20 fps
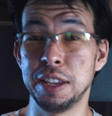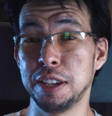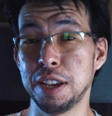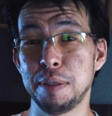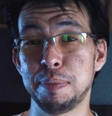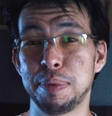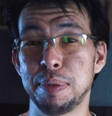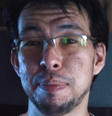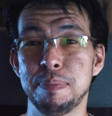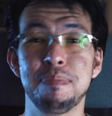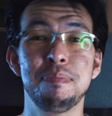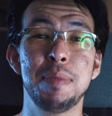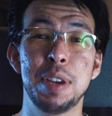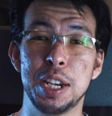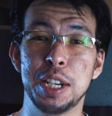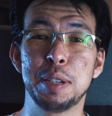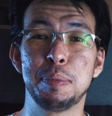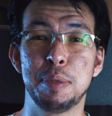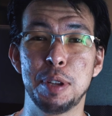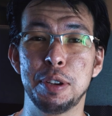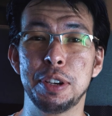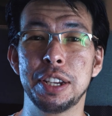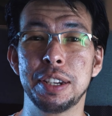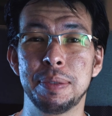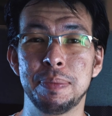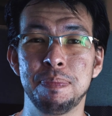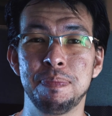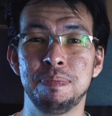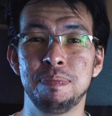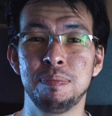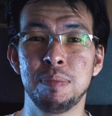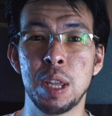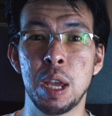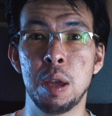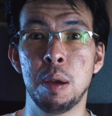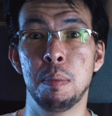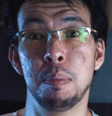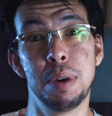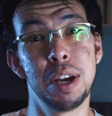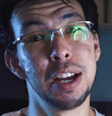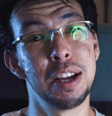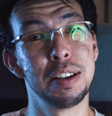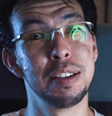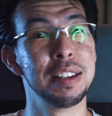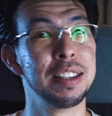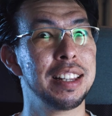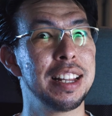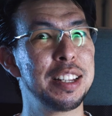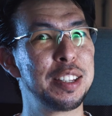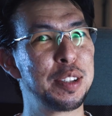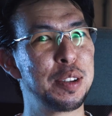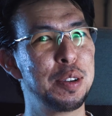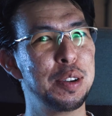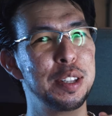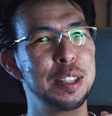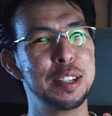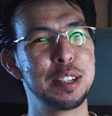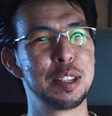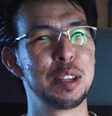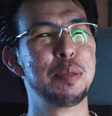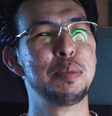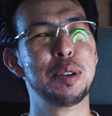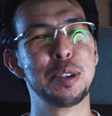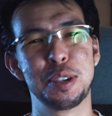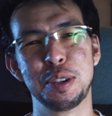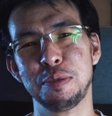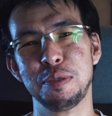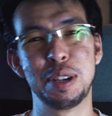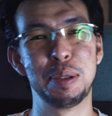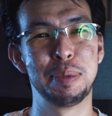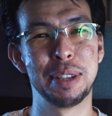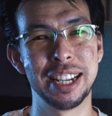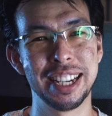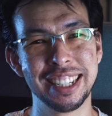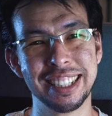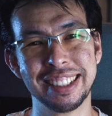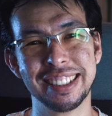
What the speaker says: Yep, it exploded. But let's go to the slow motion replay.